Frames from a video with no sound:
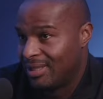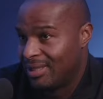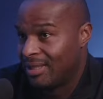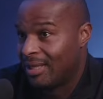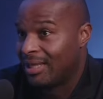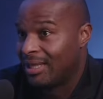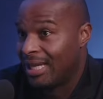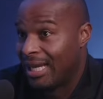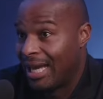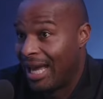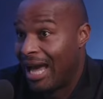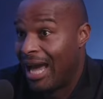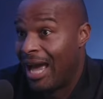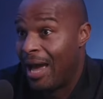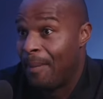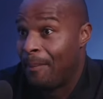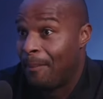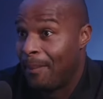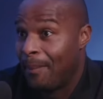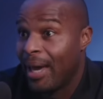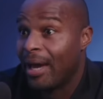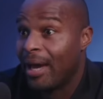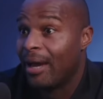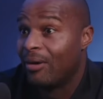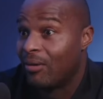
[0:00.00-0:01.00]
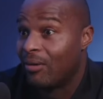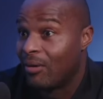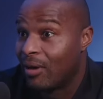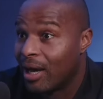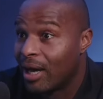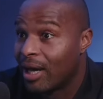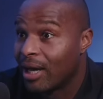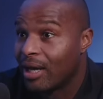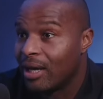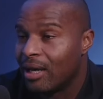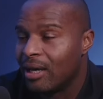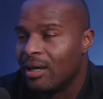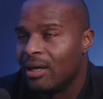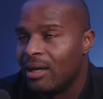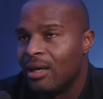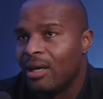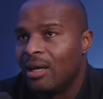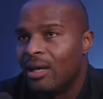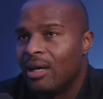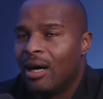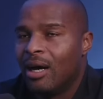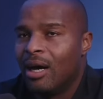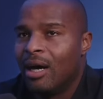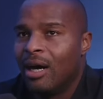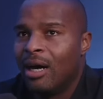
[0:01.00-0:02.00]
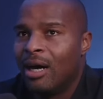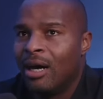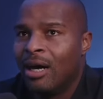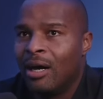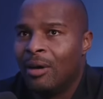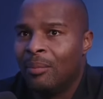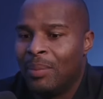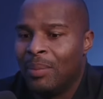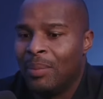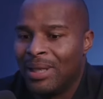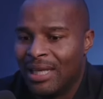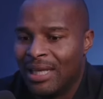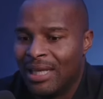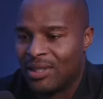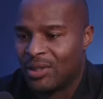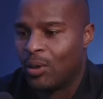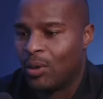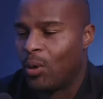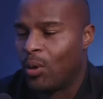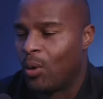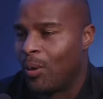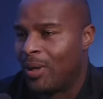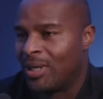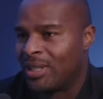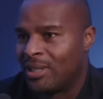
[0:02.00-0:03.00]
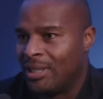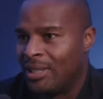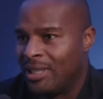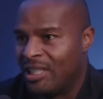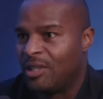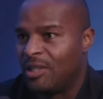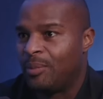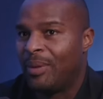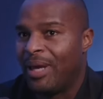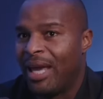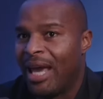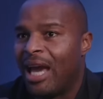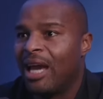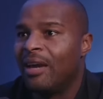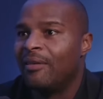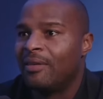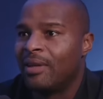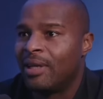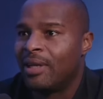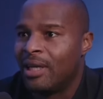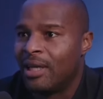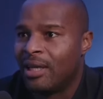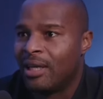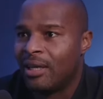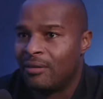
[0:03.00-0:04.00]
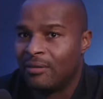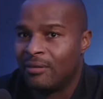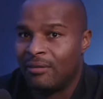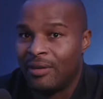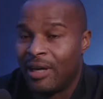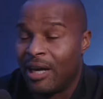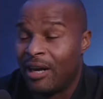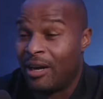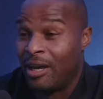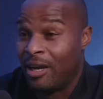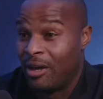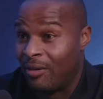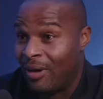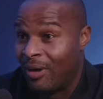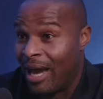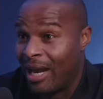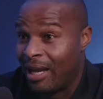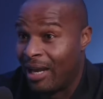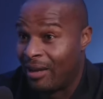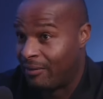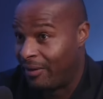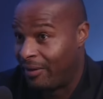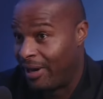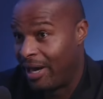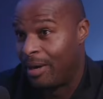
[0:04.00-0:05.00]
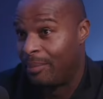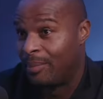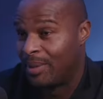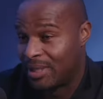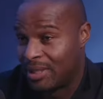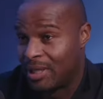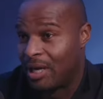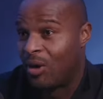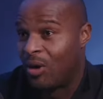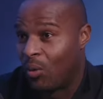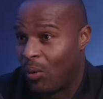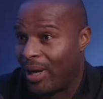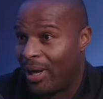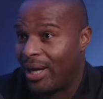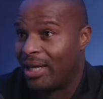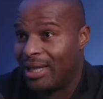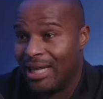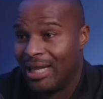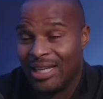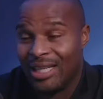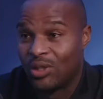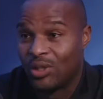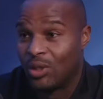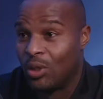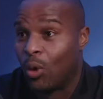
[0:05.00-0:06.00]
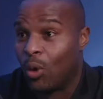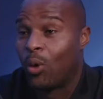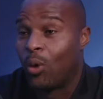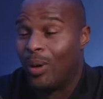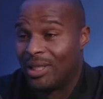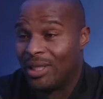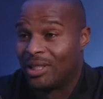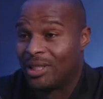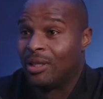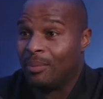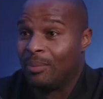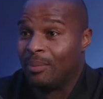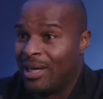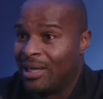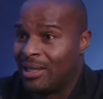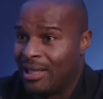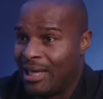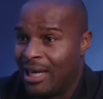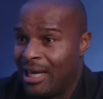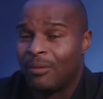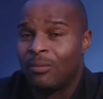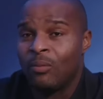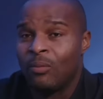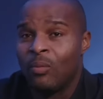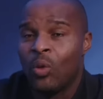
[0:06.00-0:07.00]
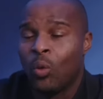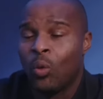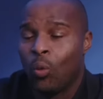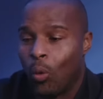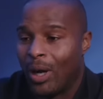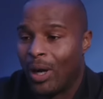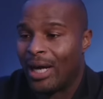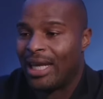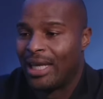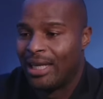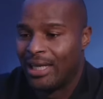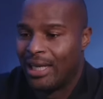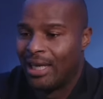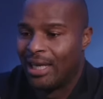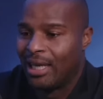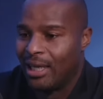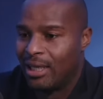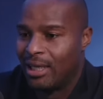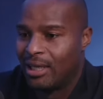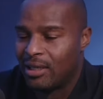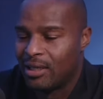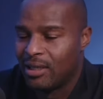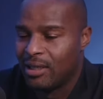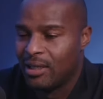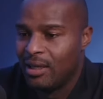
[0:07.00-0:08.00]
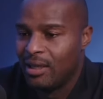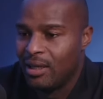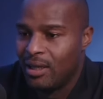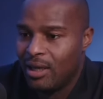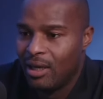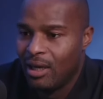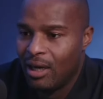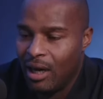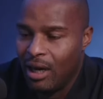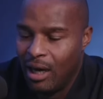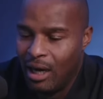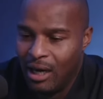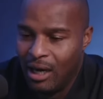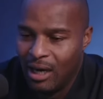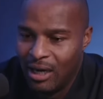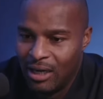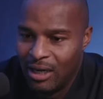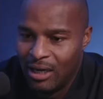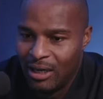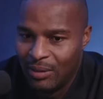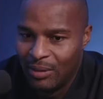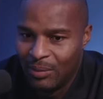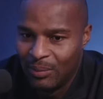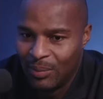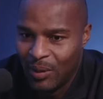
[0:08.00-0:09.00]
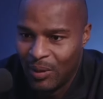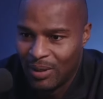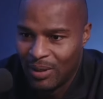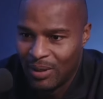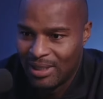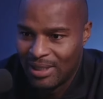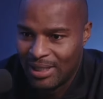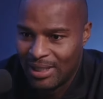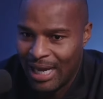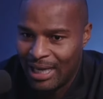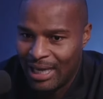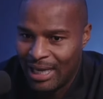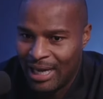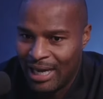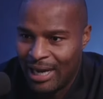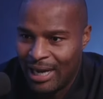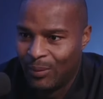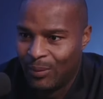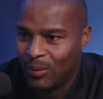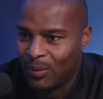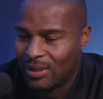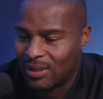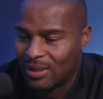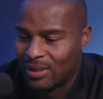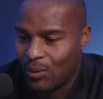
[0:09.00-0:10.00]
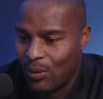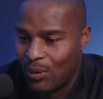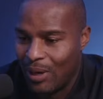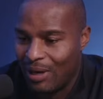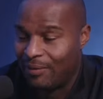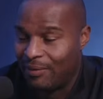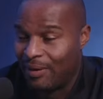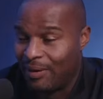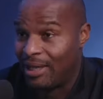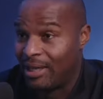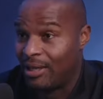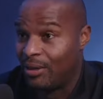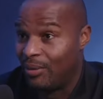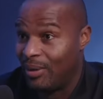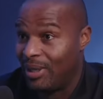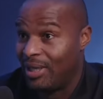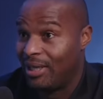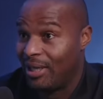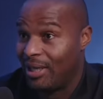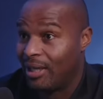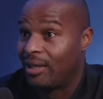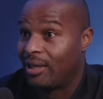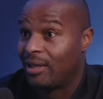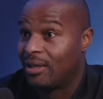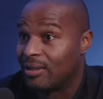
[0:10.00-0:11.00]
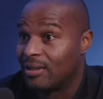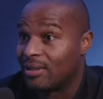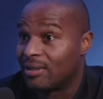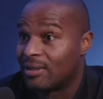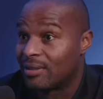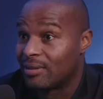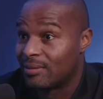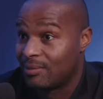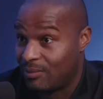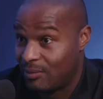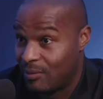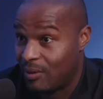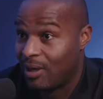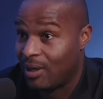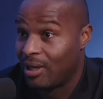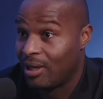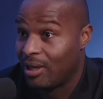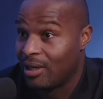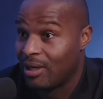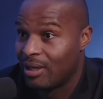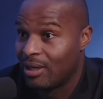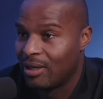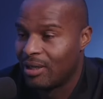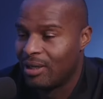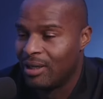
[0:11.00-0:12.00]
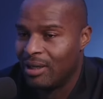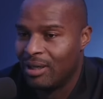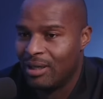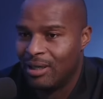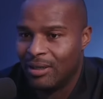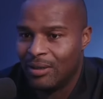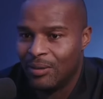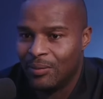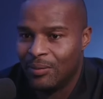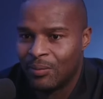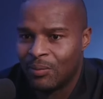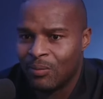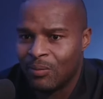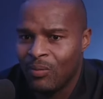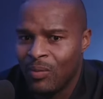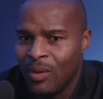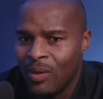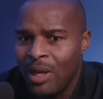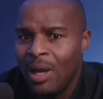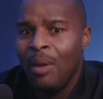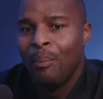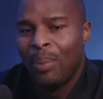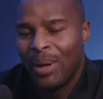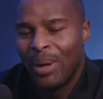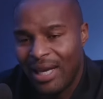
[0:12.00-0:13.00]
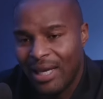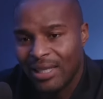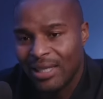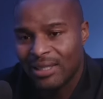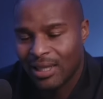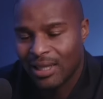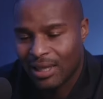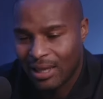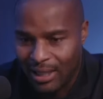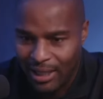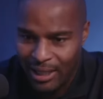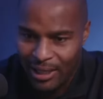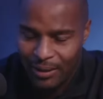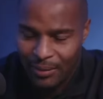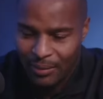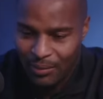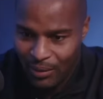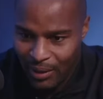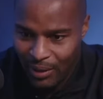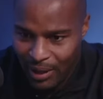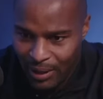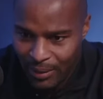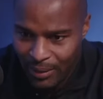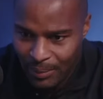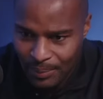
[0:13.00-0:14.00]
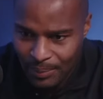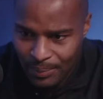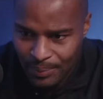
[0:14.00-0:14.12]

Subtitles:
not the guy I met, right? But there's no question that he's behaving in a very erratic, very bizarre way. There's no question about that. What he did on the sideline was, quite frankly, ridiculous, right? But here's the thing, right?